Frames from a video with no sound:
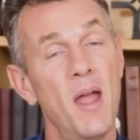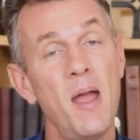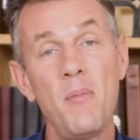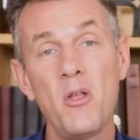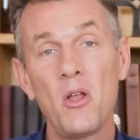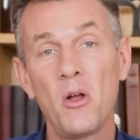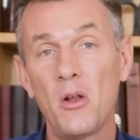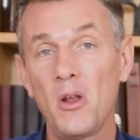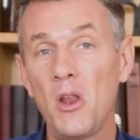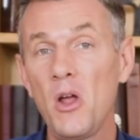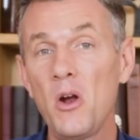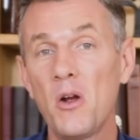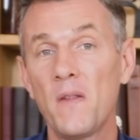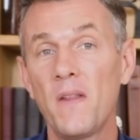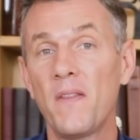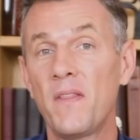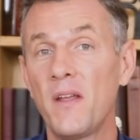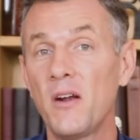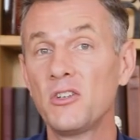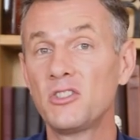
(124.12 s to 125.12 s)
maybe you'll learn
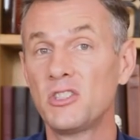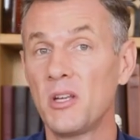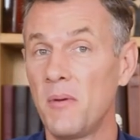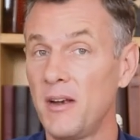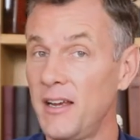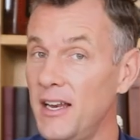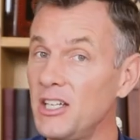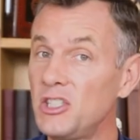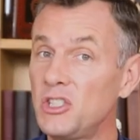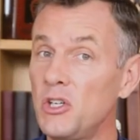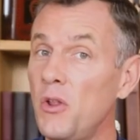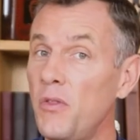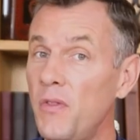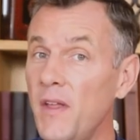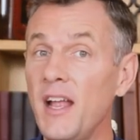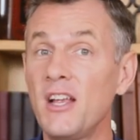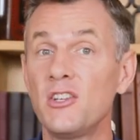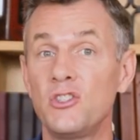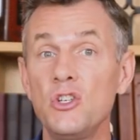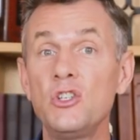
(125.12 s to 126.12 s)
that there are some additional
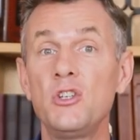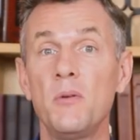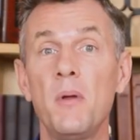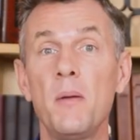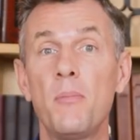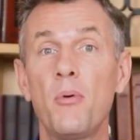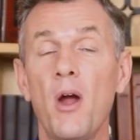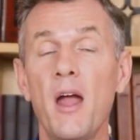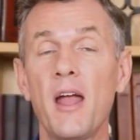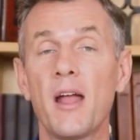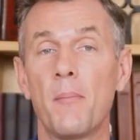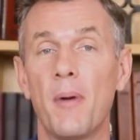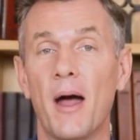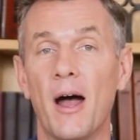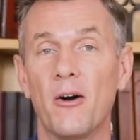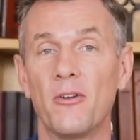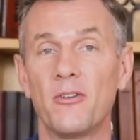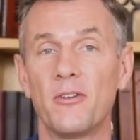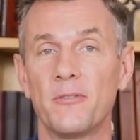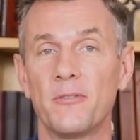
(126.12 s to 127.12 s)
things you should be praying
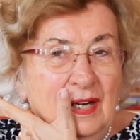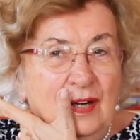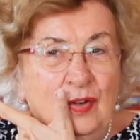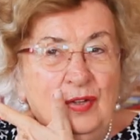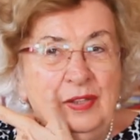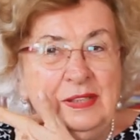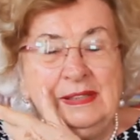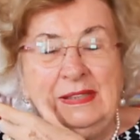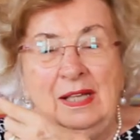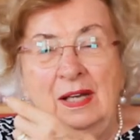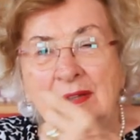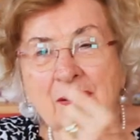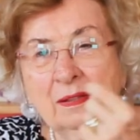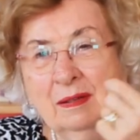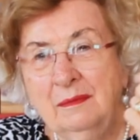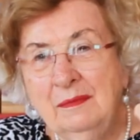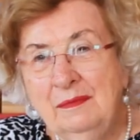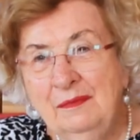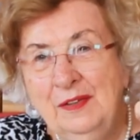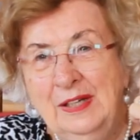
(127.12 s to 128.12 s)
about. Und dann
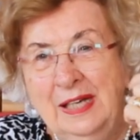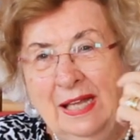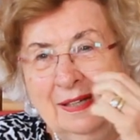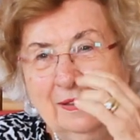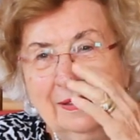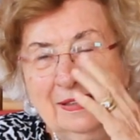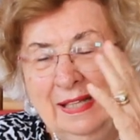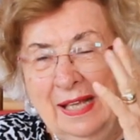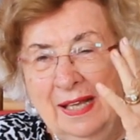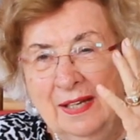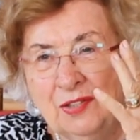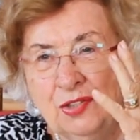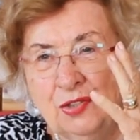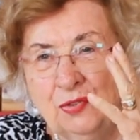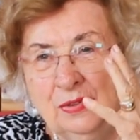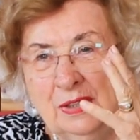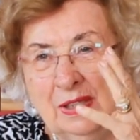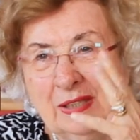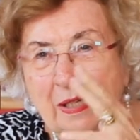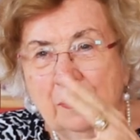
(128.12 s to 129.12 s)
vielleicht lernst
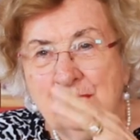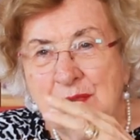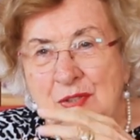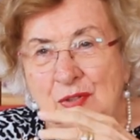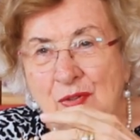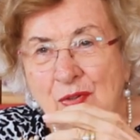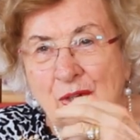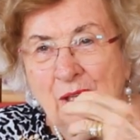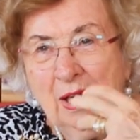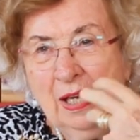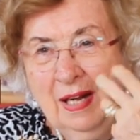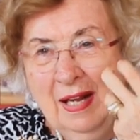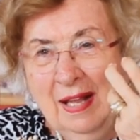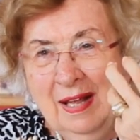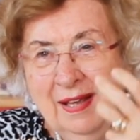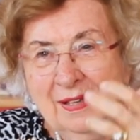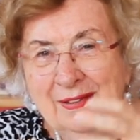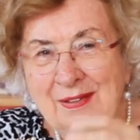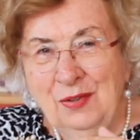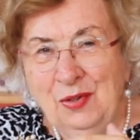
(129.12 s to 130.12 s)
du, da gibt's noch
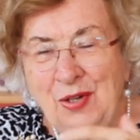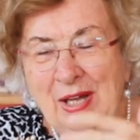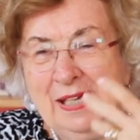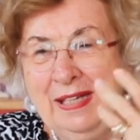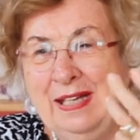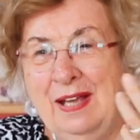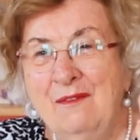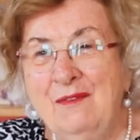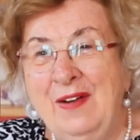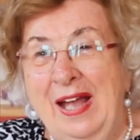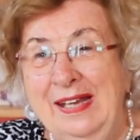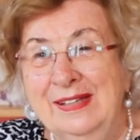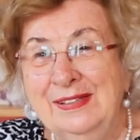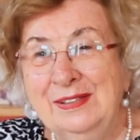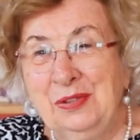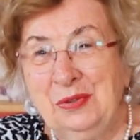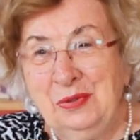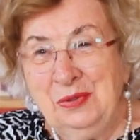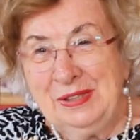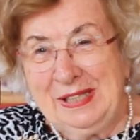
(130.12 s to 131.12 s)
eine
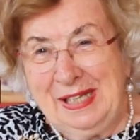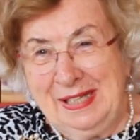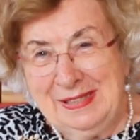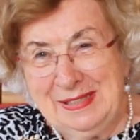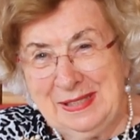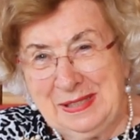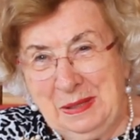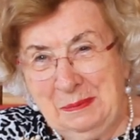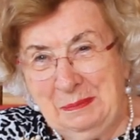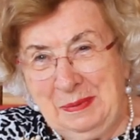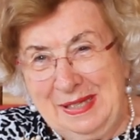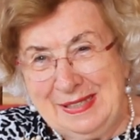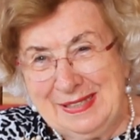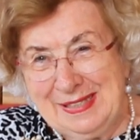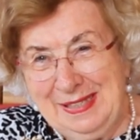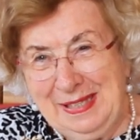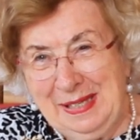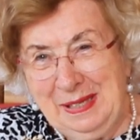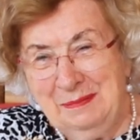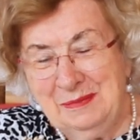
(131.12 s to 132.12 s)
Erweiterung deines
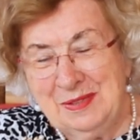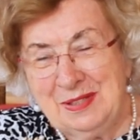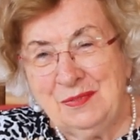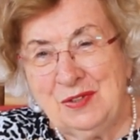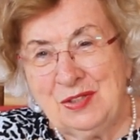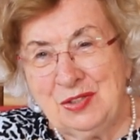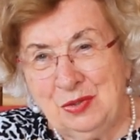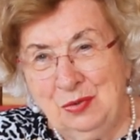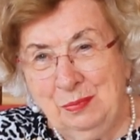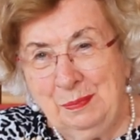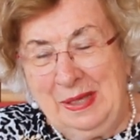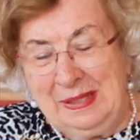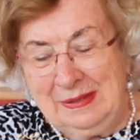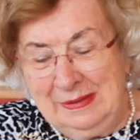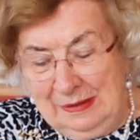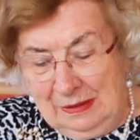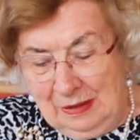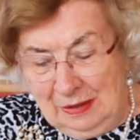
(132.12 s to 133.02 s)
Gebetslebens, was du beten